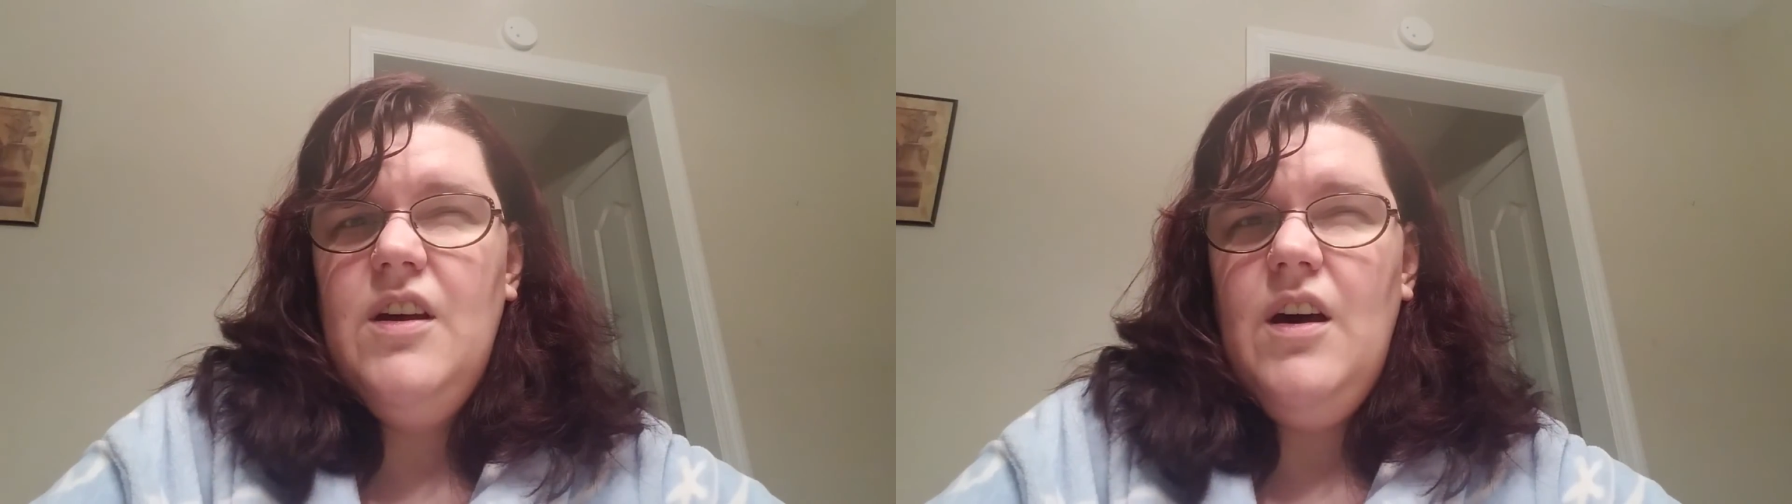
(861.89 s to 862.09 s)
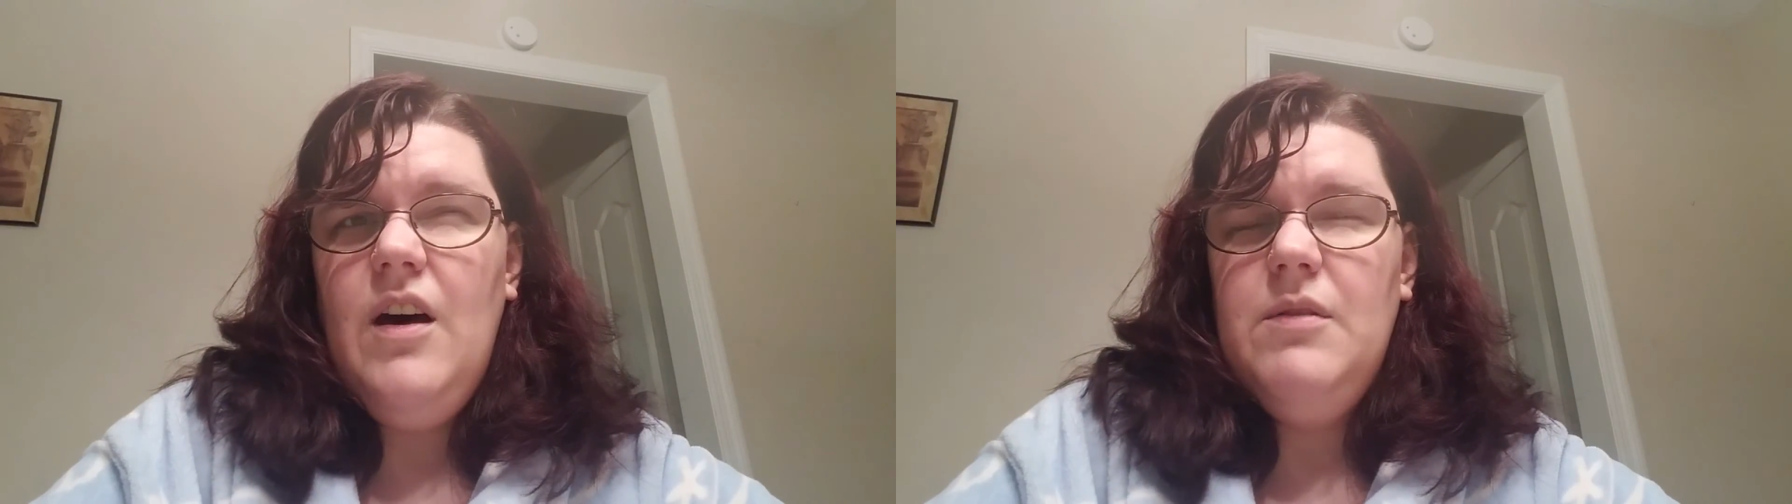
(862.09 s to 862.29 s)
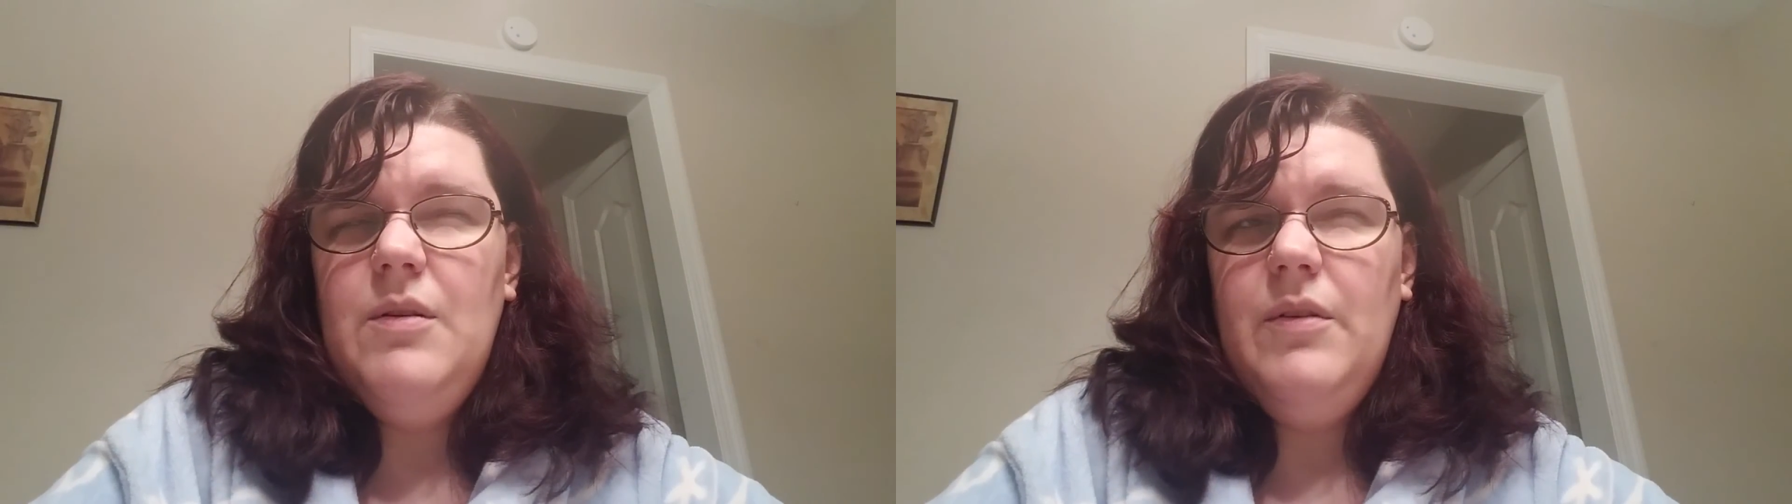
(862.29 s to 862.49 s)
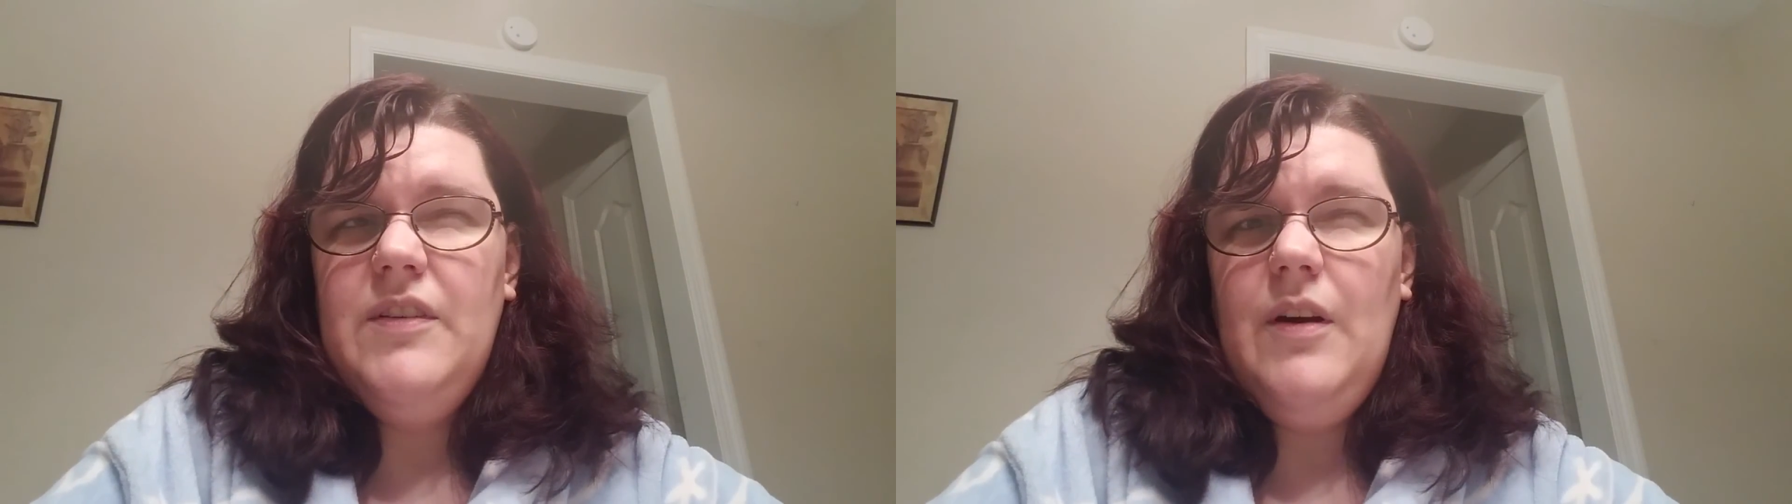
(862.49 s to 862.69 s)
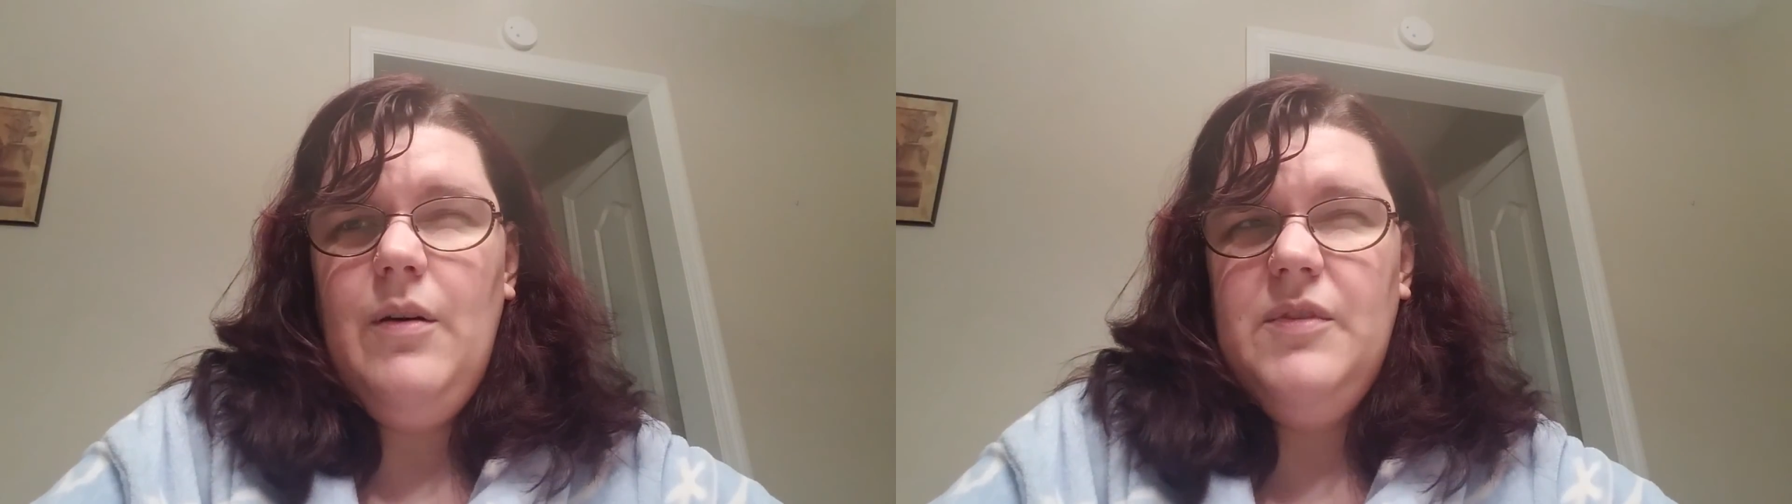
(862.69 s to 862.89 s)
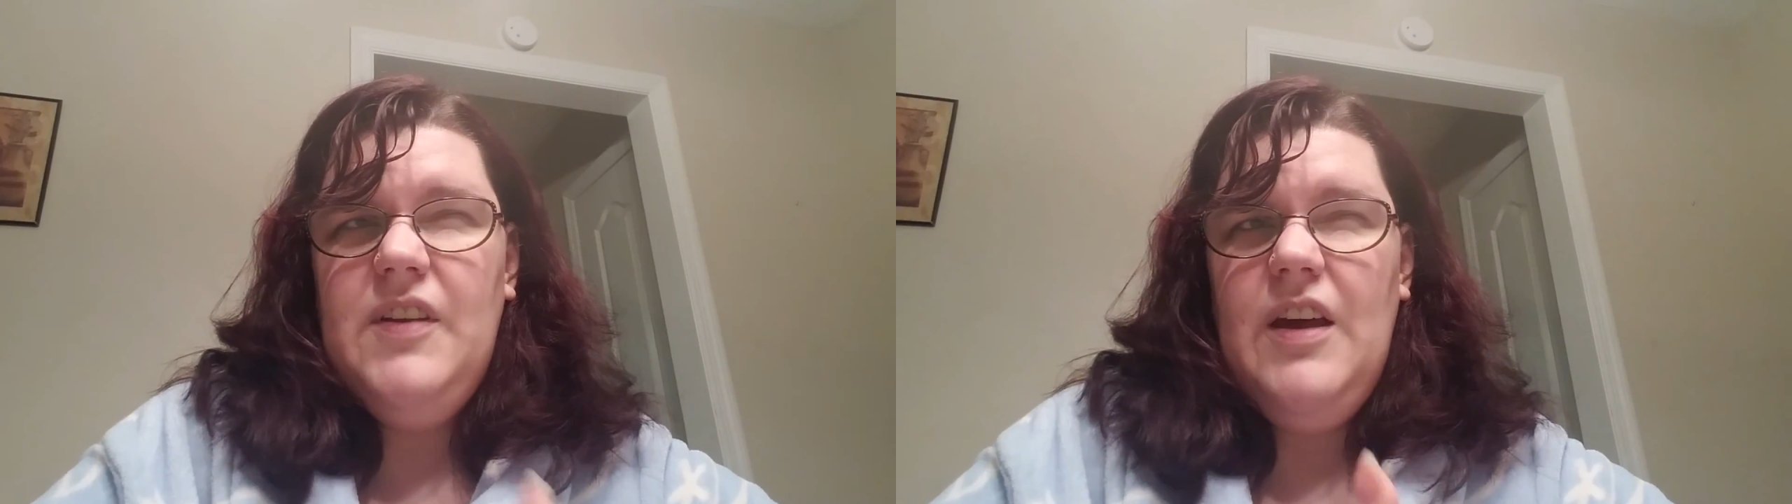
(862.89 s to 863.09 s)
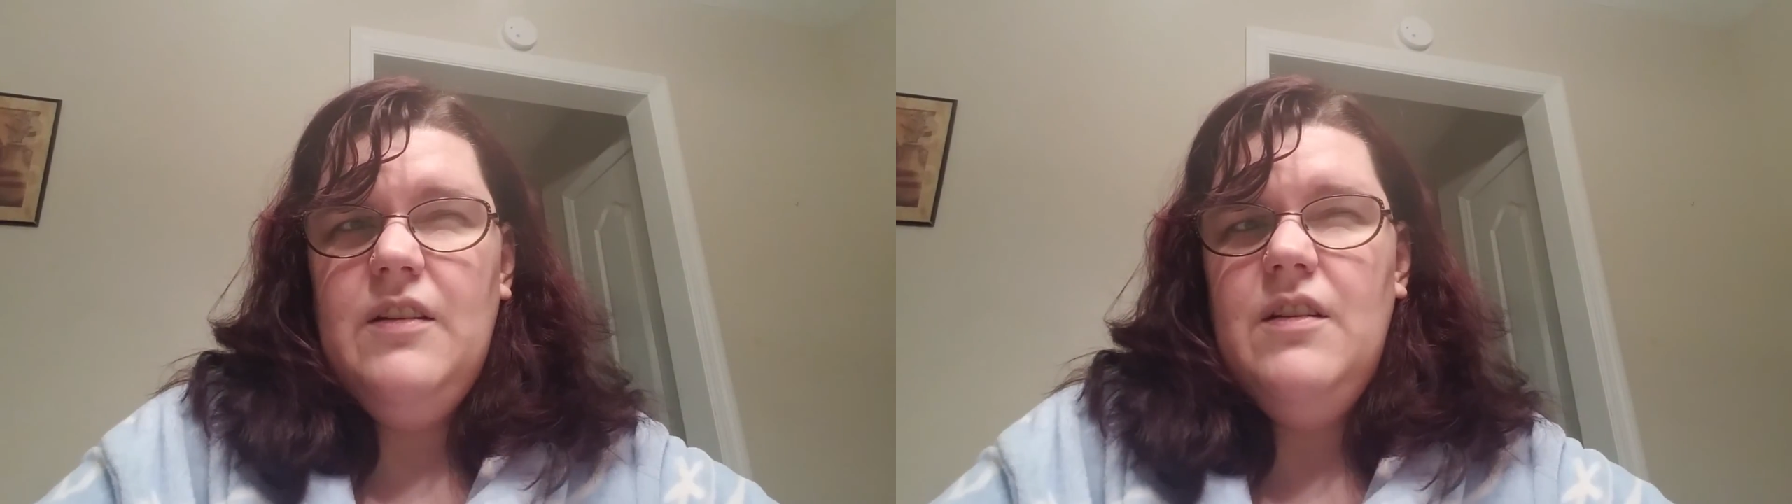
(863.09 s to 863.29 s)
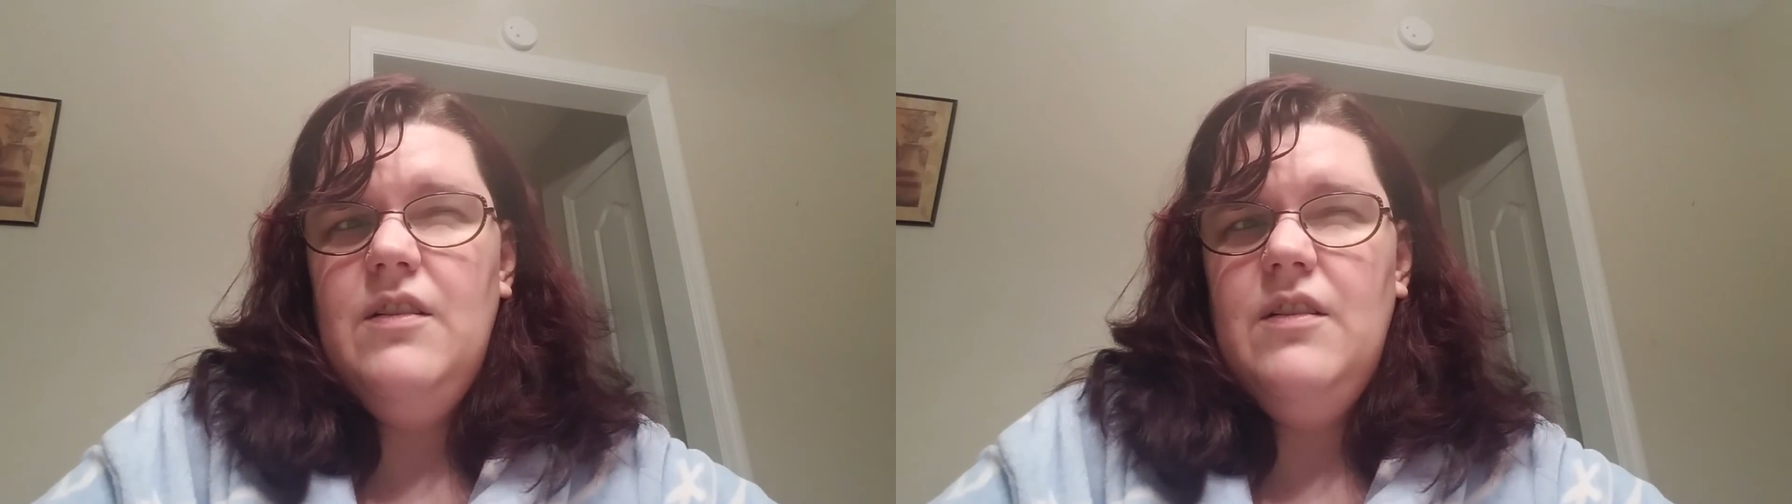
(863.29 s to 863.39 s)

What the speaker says: Anyways, I was saying,